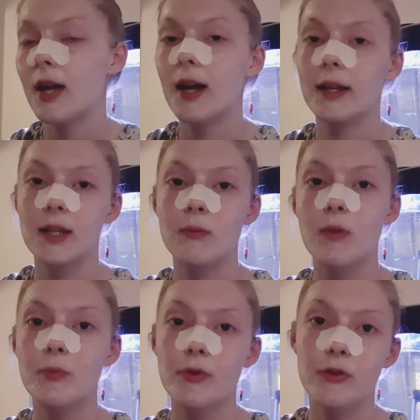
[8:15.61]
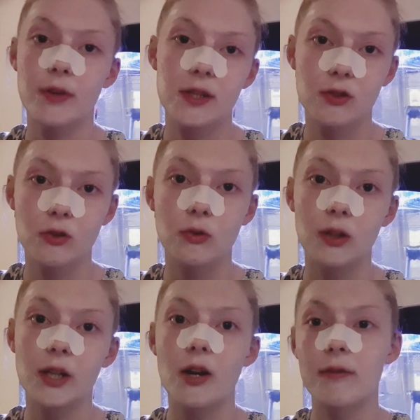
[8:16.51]
And then my brother has
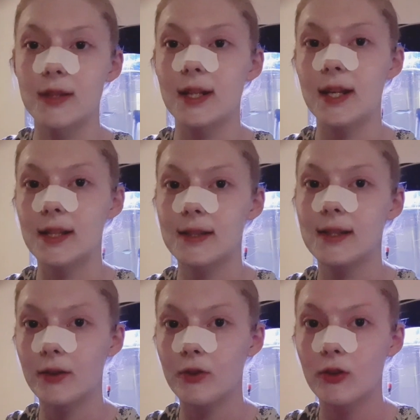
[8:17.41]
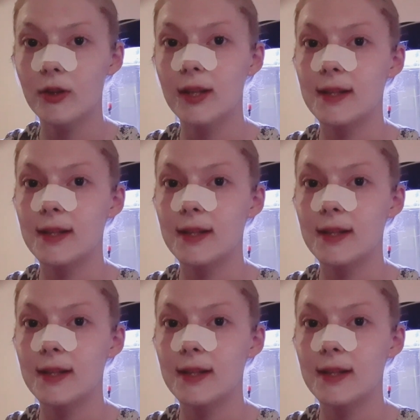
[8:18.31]
school and obviously he's still young.